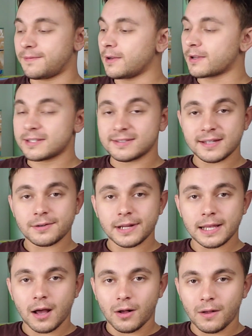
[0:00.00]
if you're
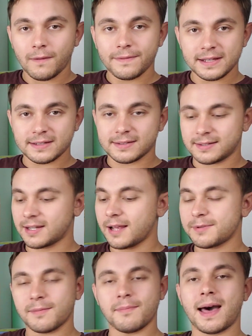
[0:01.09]
considering all of these
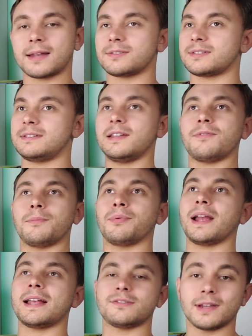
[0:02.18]
types of models and different brands,